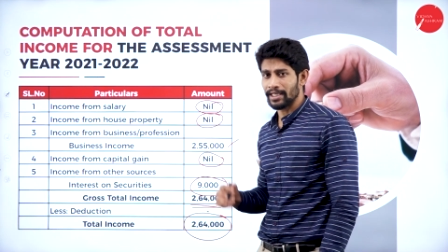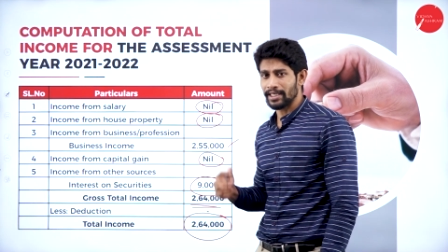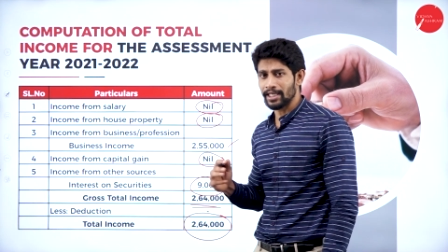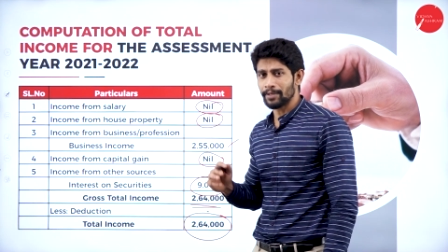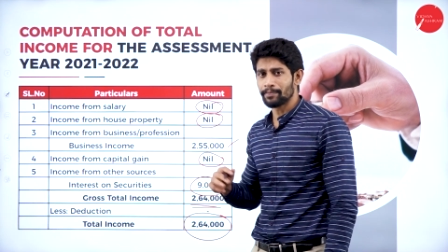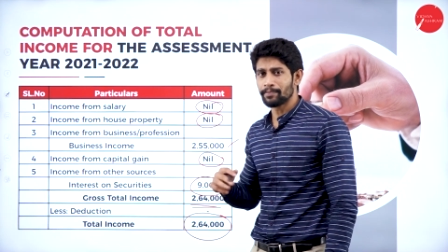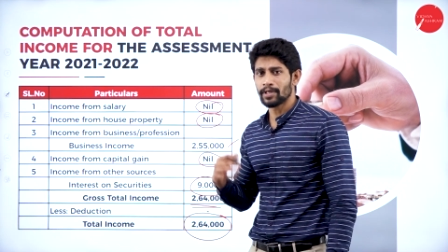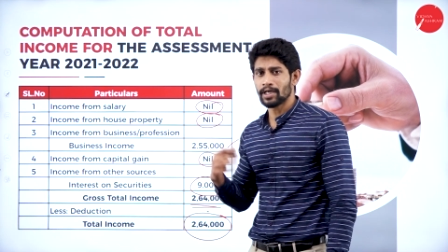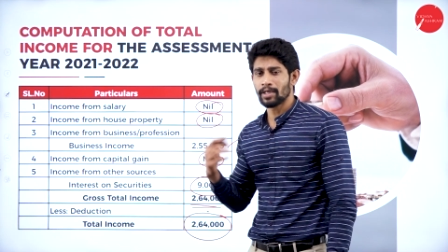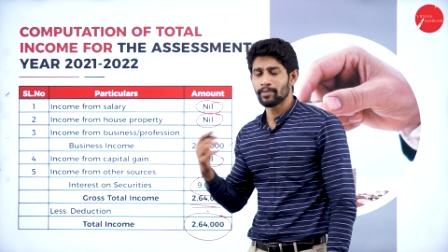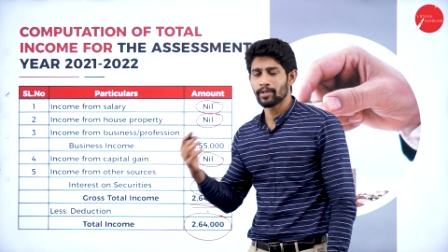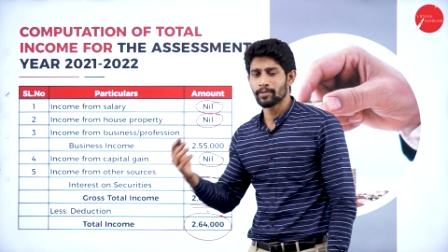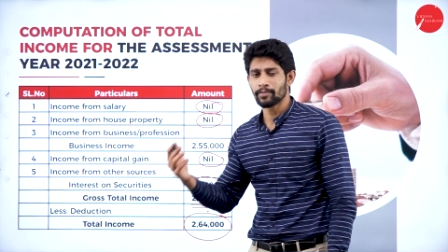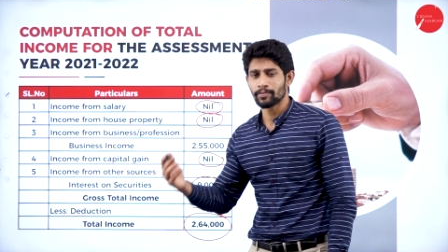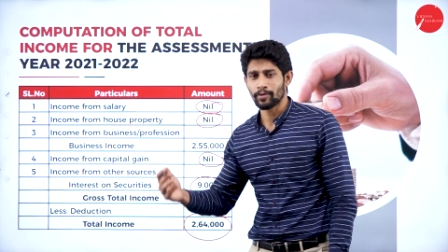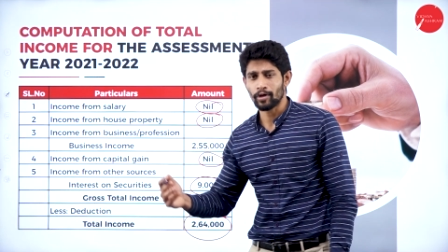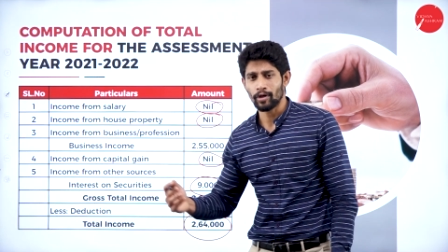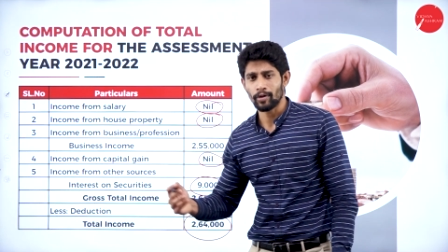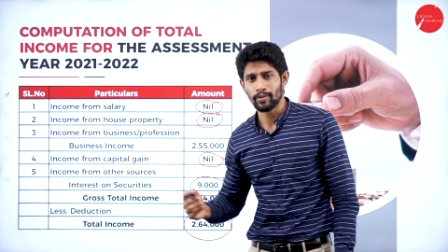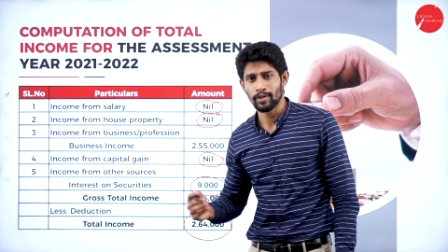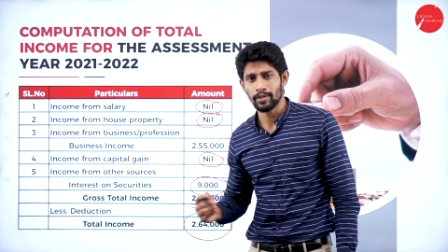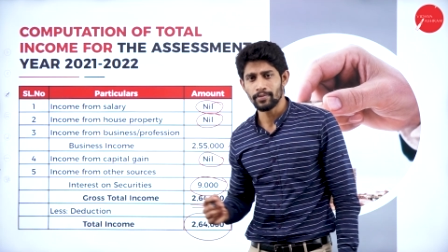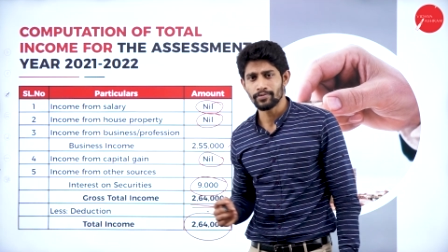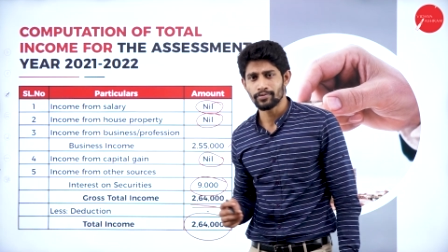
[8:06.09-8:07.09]
In upcoming
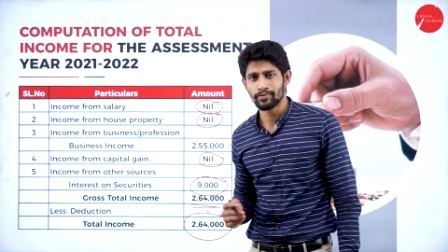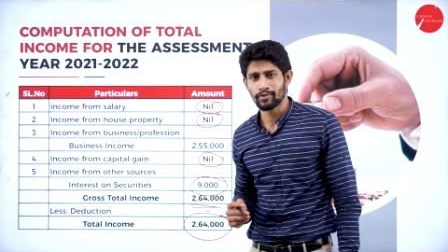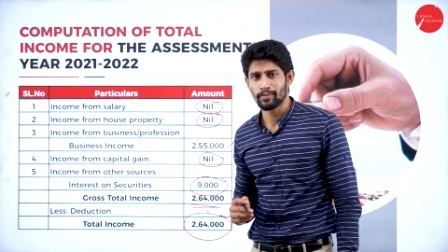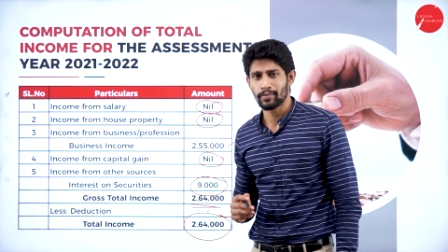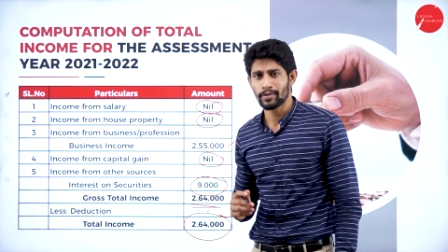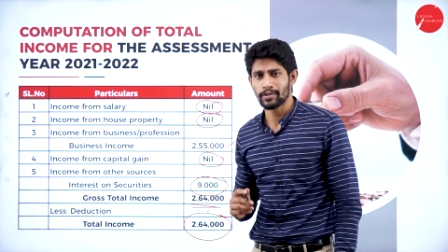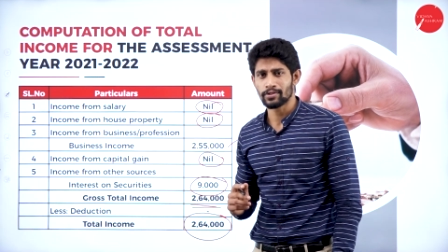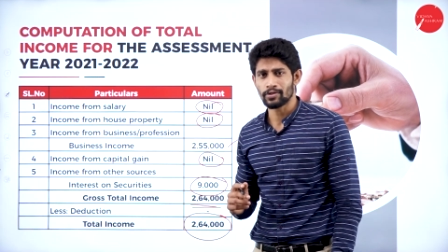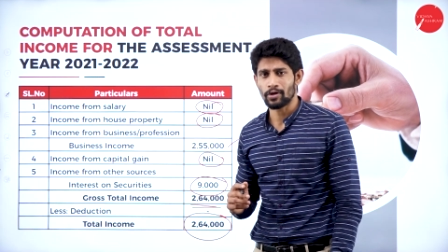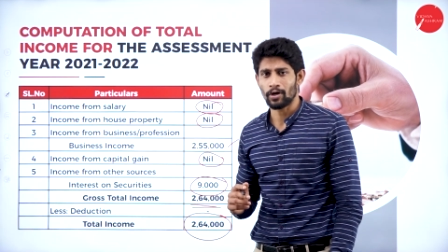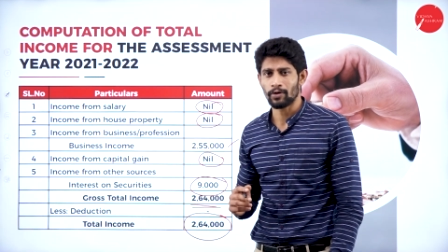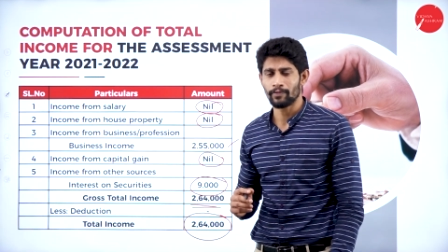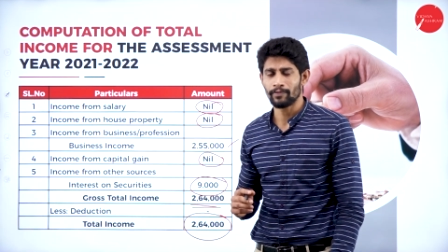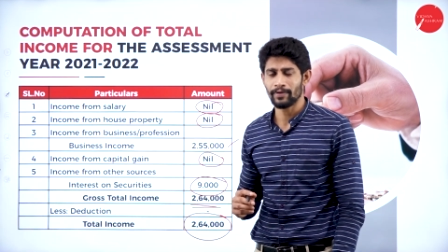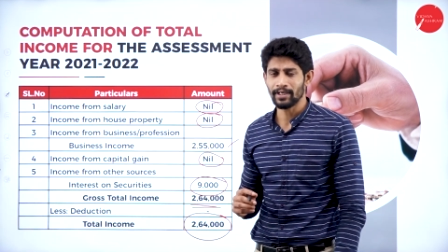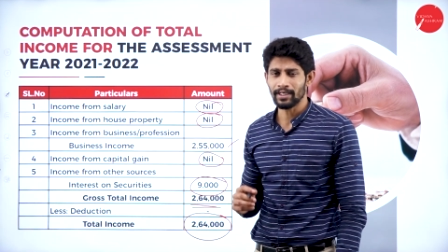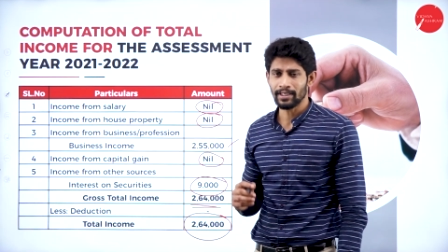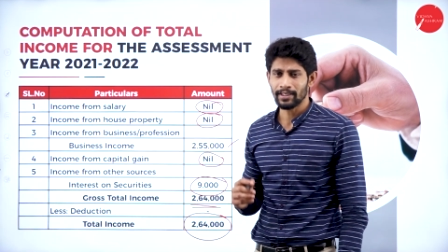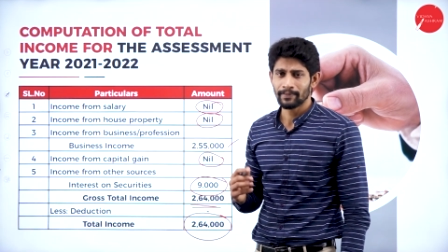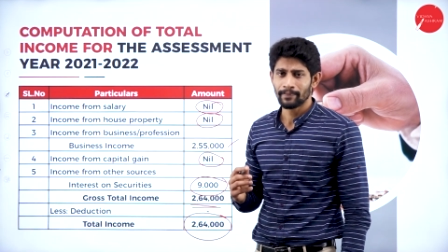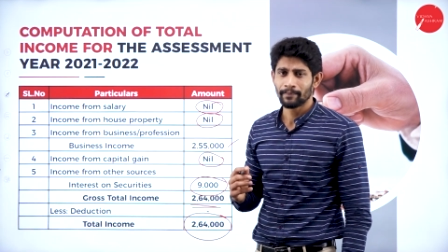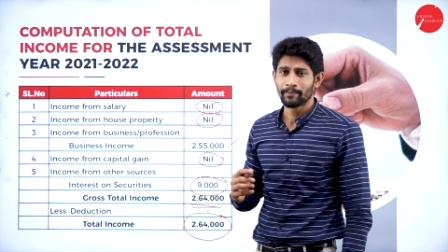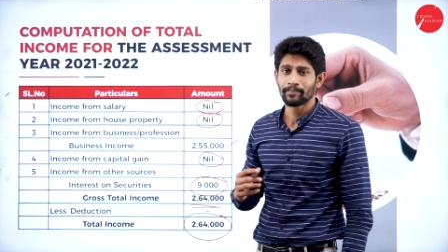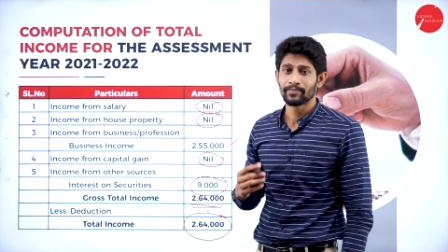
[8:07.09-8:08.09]
problems, we will be solving